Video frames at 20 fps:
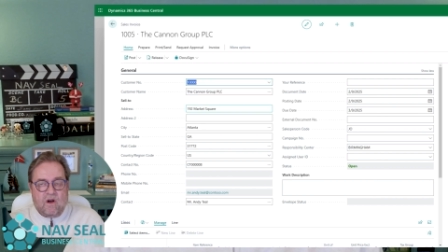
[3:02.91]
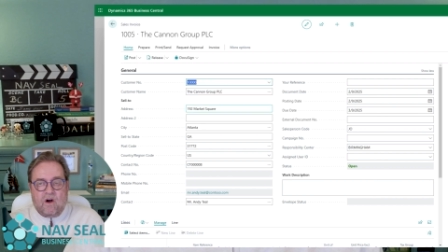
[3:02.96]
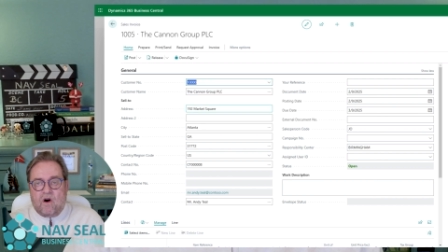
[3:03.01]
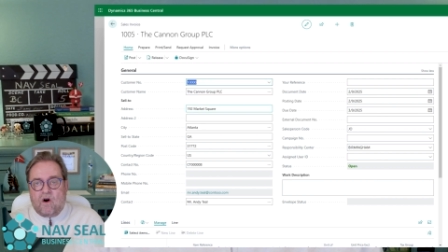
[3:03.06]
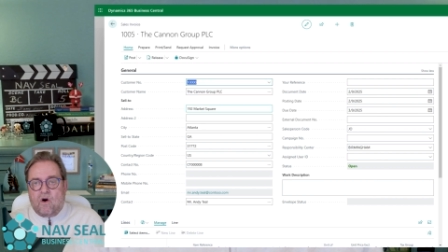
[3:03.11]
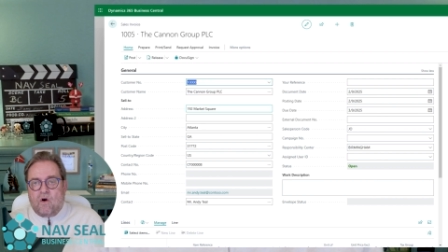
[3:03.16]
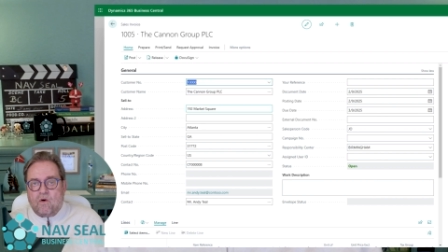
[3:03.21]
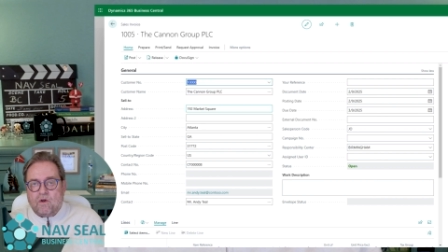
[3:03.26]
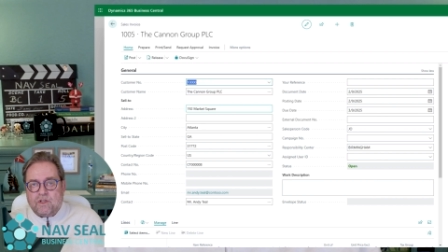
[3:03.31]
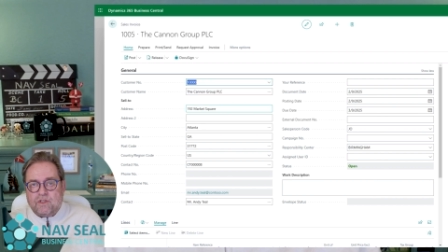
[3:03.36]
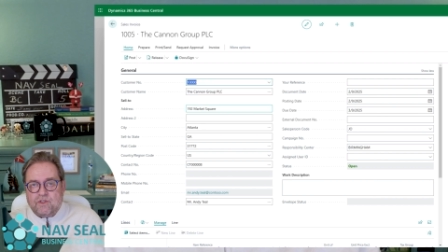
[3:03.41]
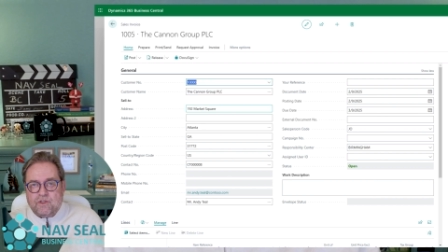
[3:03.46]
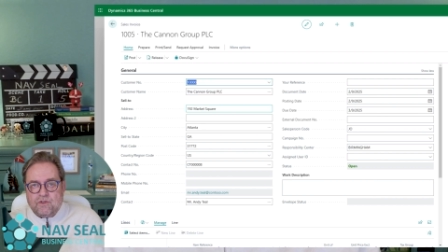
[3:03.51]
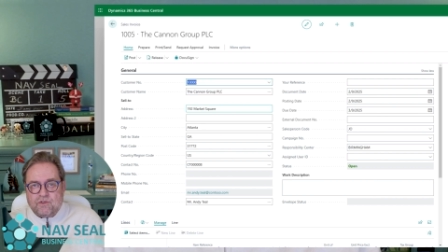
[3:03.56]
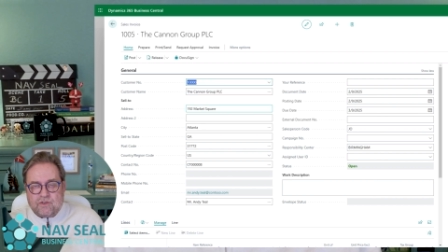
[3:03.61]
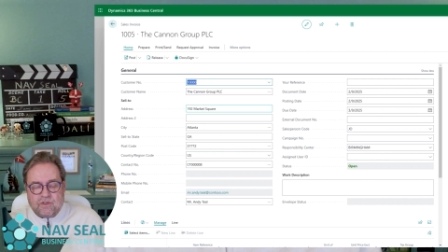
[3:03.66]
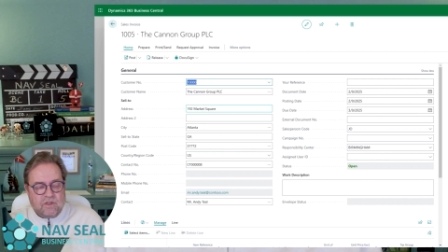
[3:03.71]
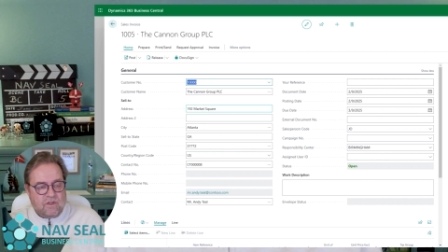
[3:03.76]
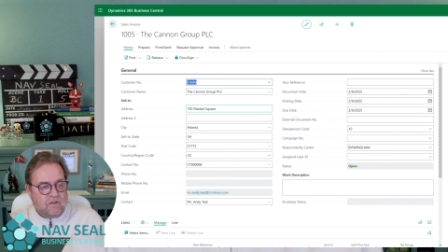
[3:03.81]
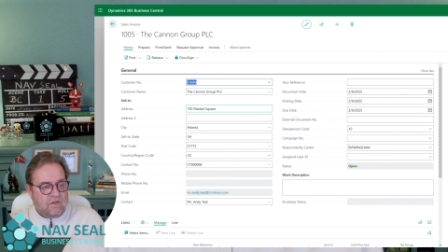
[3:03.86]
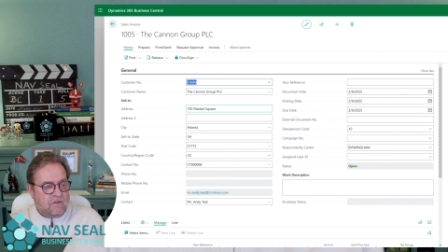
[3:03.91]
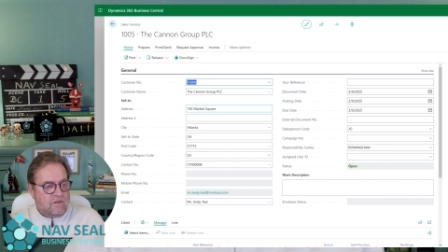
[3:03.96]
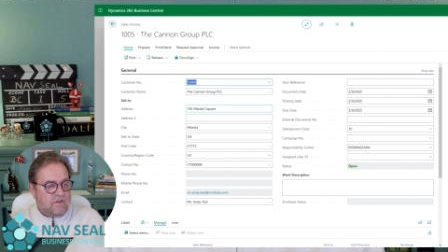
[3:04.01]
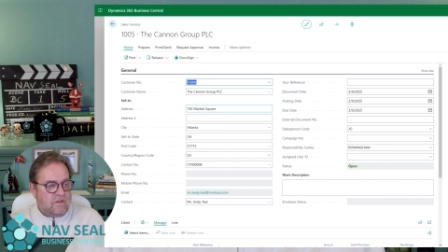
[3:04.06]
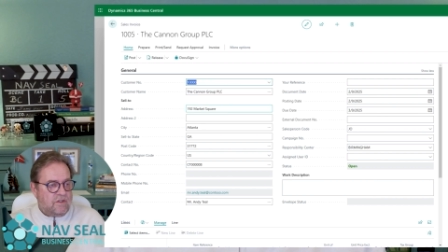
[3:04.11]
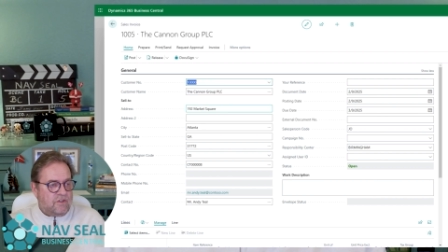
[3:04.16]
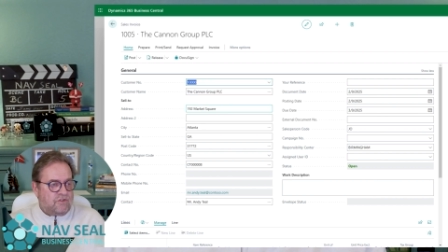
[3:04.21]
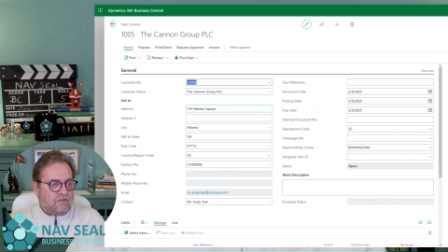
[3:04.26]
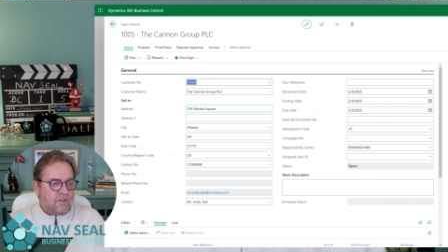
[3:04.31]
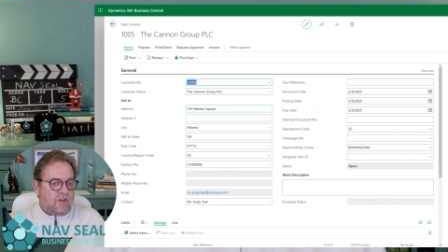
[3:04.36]
all your usual
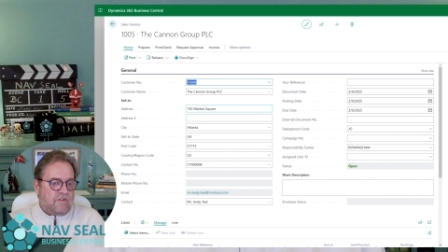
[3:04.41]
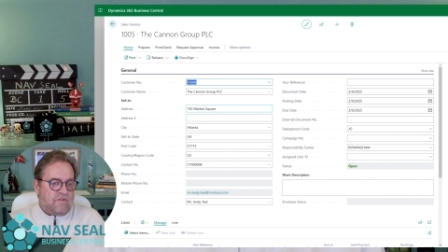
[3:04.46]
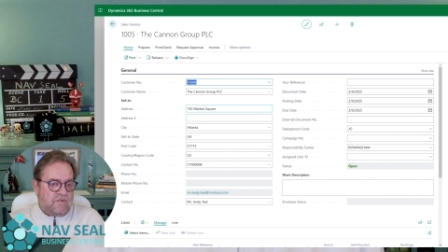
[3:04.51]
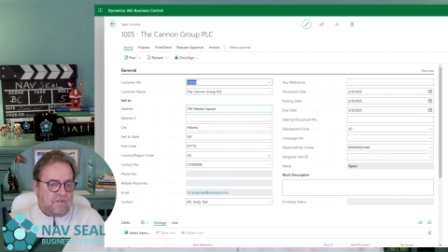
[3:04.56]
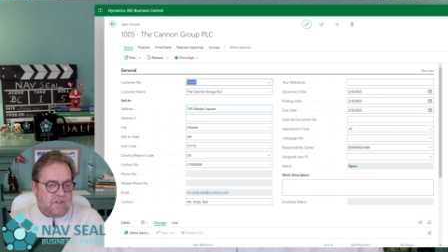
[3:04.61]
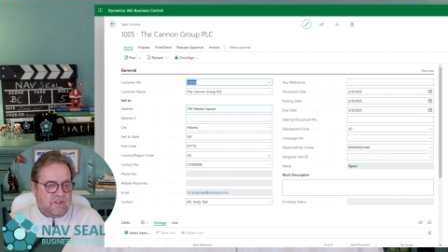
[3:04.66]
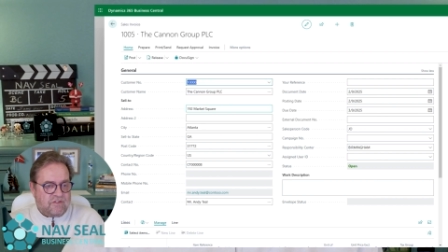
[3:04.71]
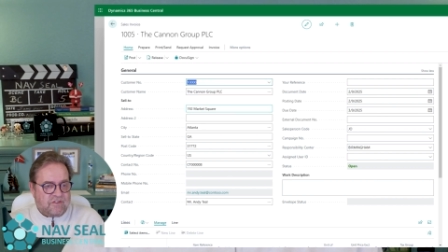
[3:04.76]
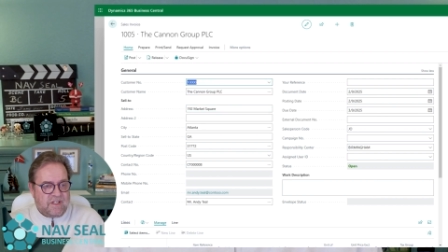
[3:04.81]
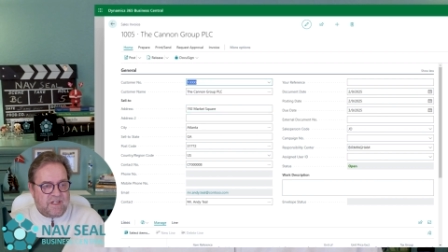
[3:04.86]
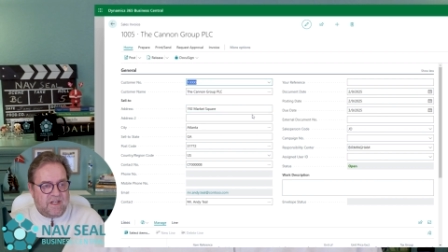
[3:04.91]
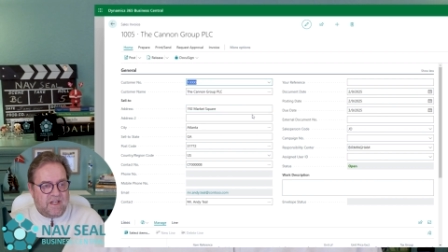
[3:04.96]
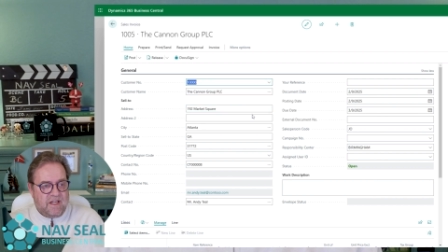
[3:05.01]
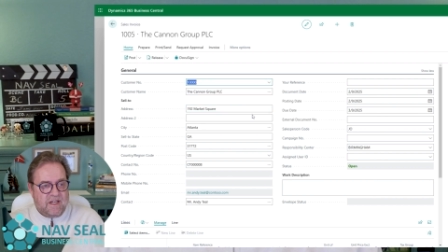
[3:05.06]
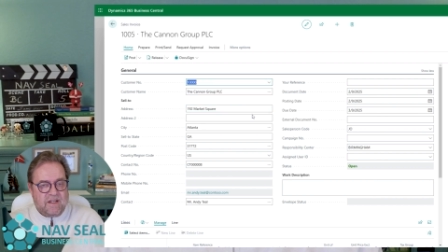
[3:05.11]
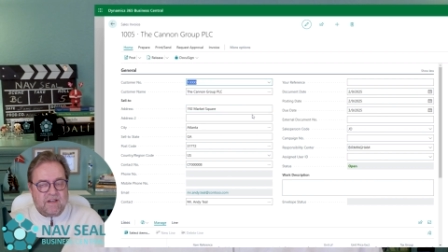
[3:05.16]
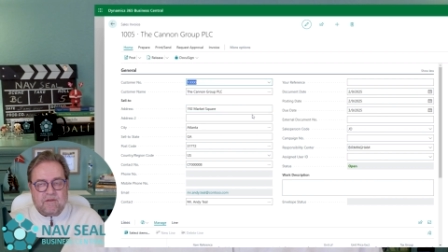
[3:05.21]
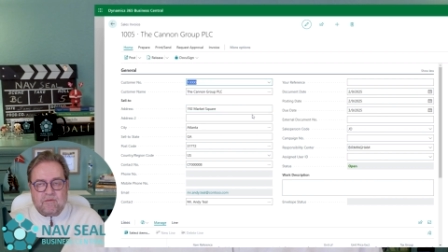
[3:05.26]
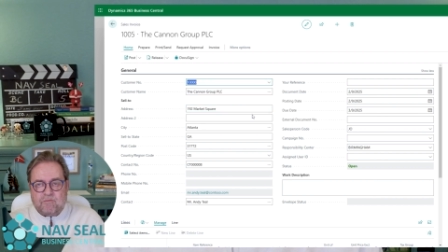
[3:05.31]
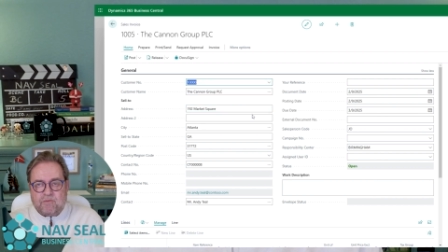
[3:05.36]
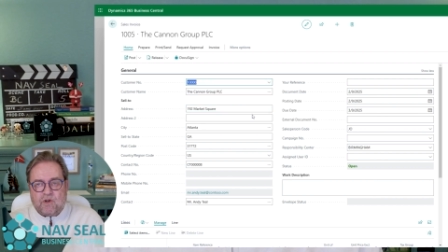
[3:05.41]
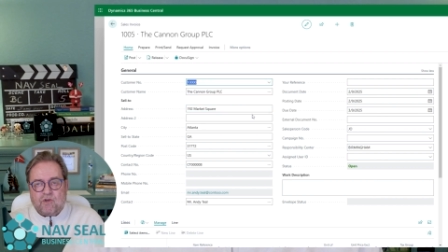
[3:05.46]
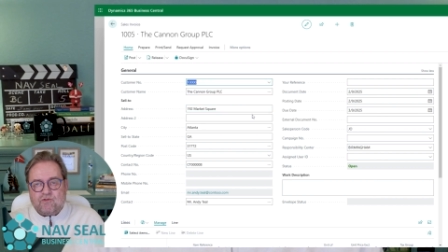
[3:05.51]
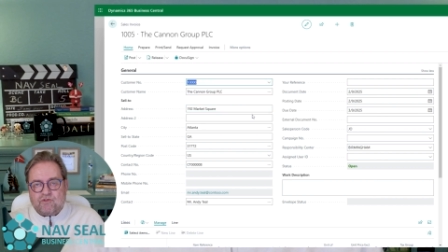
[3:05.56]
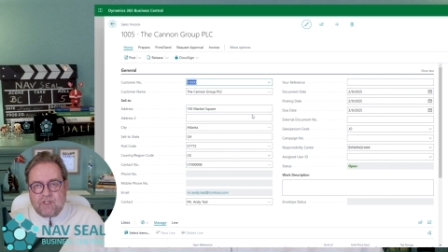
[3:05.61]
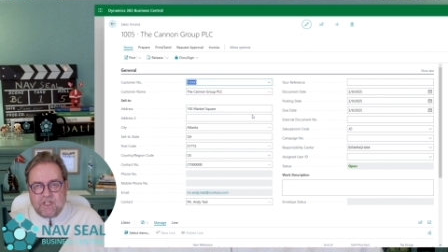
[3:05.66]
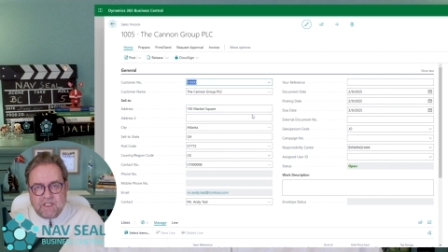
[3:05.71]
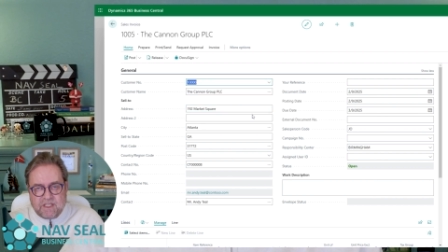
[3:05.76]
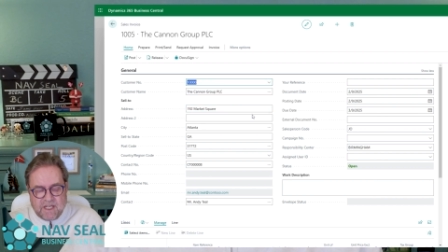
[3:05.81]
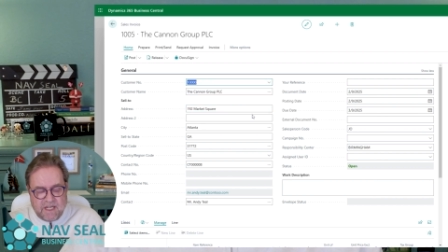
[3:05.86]
stuff is in here,
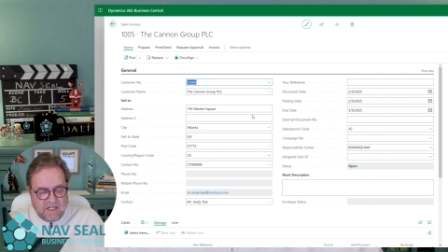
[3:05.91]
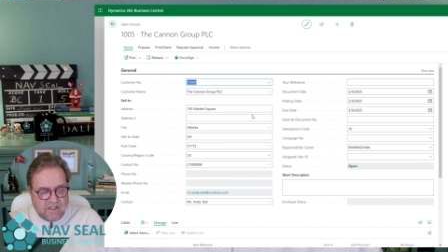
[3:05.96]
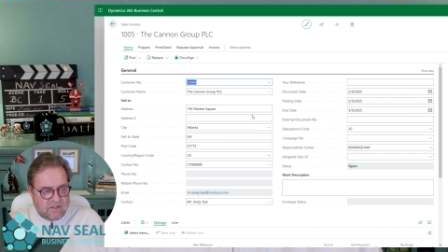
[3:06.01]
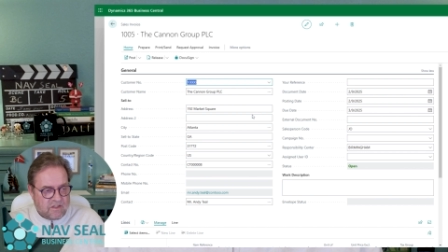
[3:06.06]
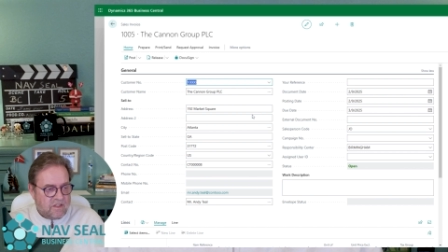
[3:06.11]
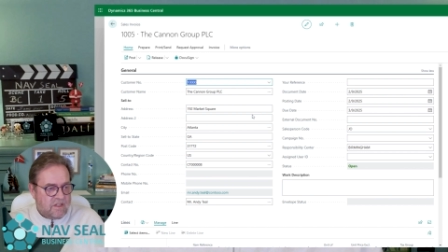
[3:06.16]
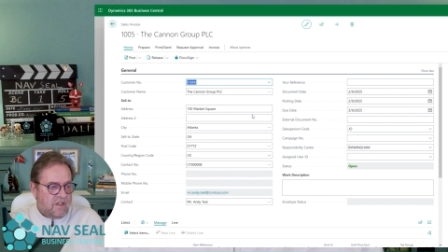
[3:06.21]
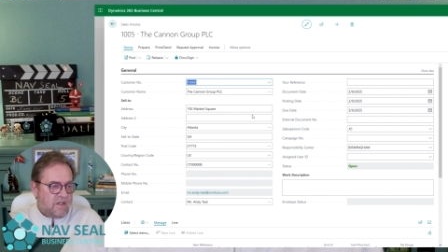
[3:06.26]
posting dates,